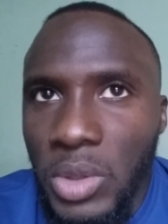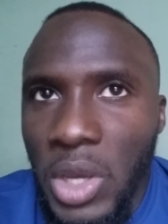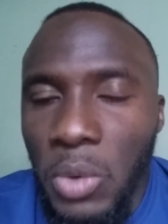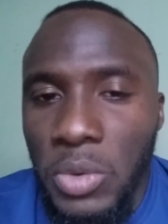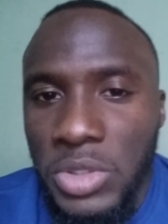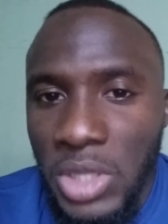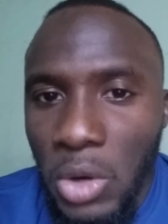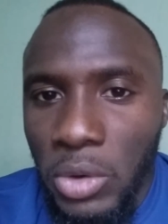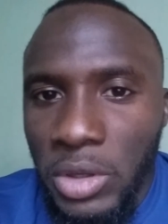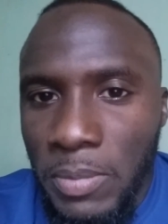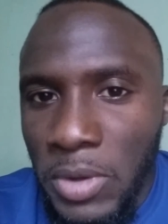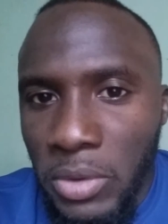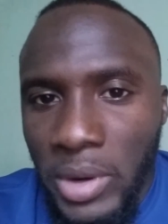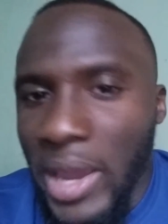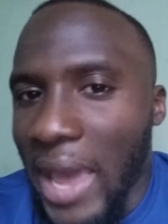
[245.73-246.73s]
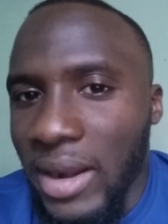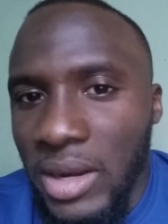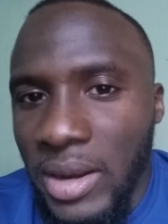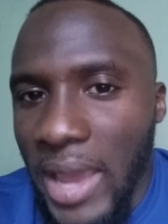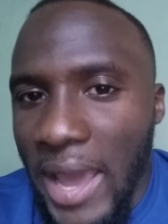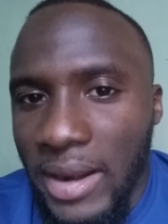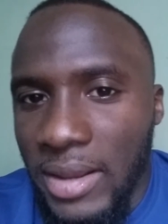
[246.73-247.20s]
It was no community. I
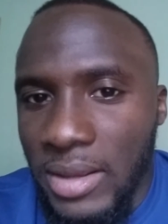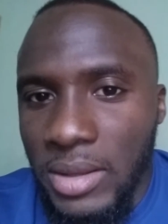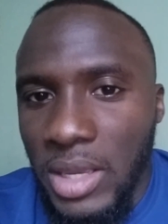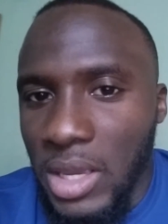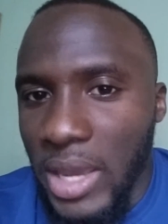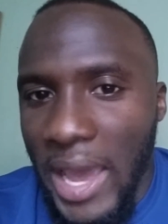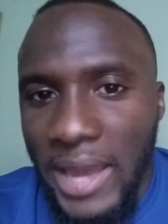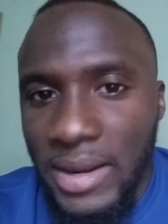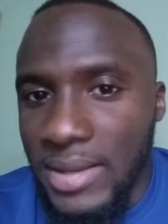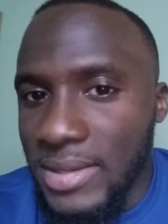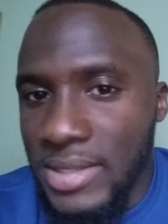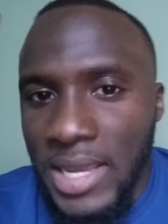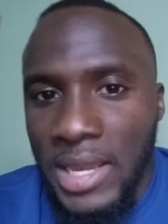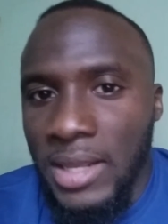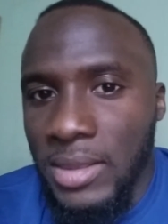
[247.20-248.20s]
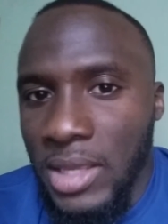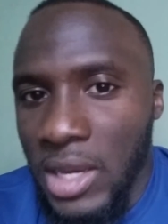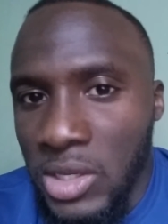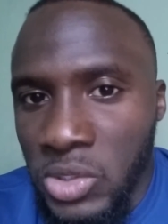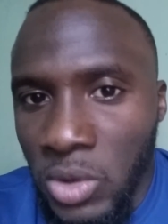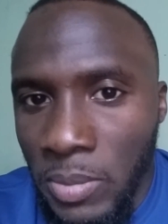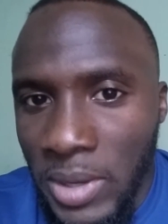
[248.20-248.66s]
didn't say
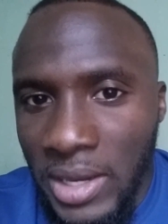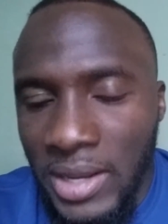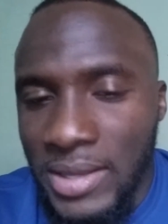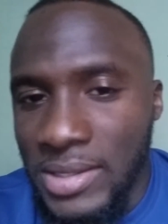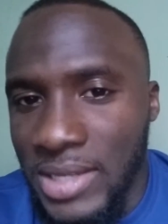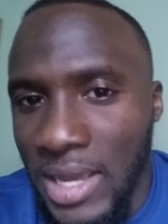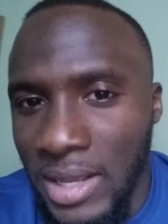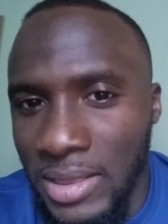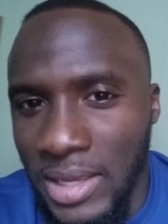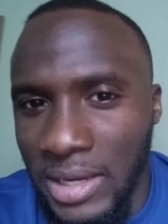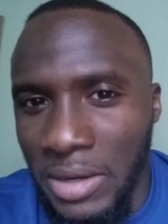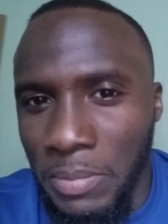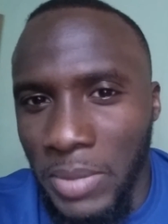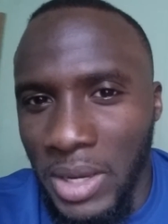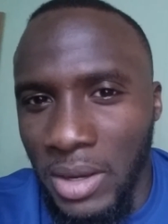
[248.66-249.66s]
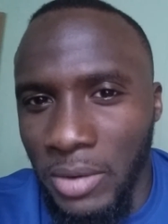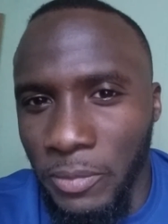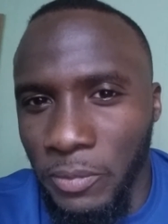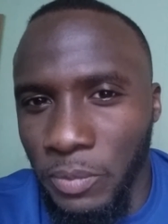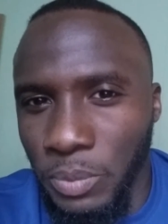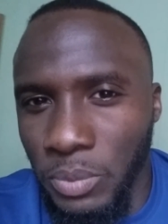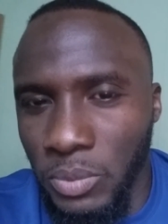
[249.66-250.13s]
anything to him. He didn't say anything to me.